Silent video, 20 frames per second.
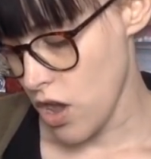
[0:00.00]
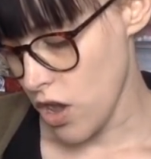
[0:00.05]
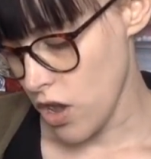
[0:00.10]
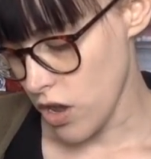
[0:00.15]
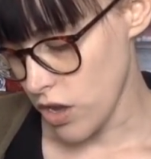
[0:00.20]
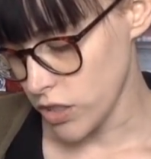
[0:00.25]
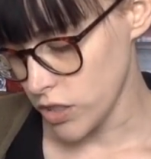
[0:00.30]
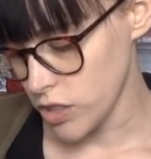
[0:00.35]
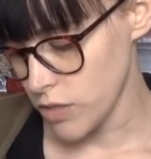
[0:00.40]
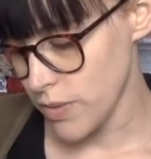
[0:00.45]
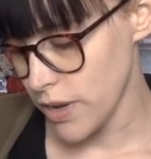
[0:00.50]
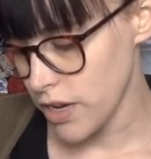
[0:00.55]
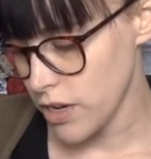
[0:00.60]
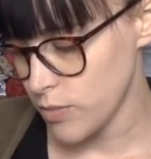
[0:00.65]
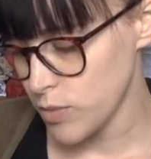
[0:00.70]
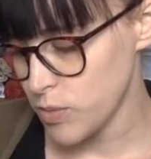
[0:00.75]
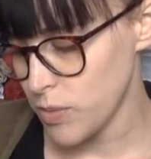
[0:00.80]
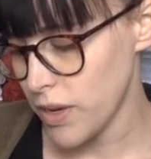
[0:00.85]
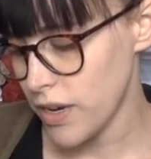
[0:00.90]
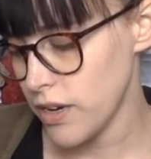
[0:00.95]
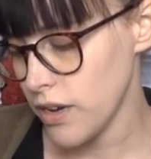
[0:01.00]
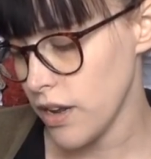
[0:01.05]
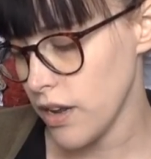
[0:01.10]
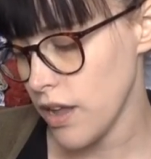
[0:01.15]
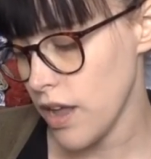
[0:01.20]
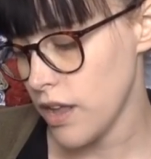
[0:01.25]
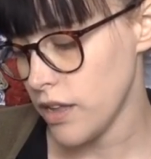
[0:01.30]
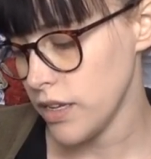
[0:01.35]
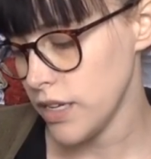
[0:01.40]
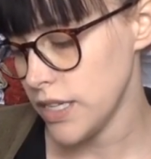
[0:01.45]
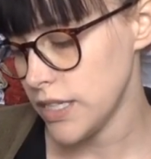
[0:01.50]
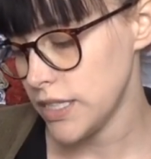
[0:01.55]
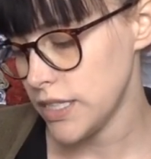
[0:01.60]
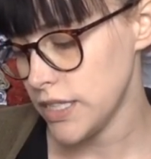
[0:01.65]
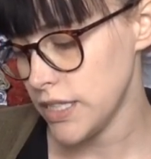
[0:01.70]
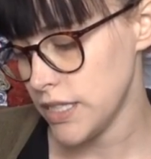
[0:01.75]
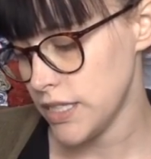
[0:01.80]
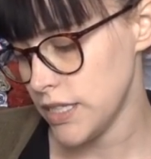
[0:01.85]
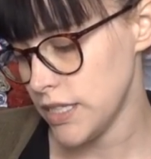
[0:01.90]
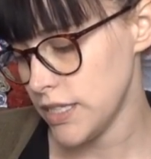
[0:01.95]
Also by Homespun Elegance
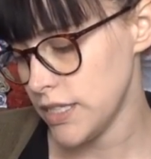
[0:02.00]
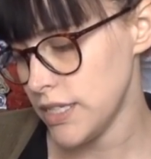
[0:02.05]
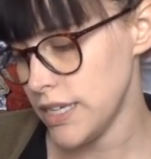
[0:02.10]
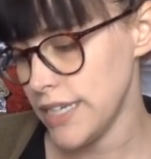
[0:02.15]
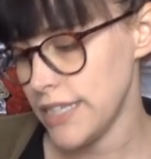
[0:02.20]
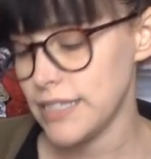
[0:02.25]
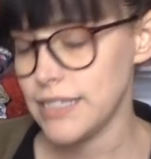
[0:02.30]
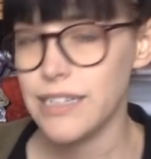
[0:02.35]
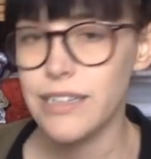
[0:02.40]
is this nice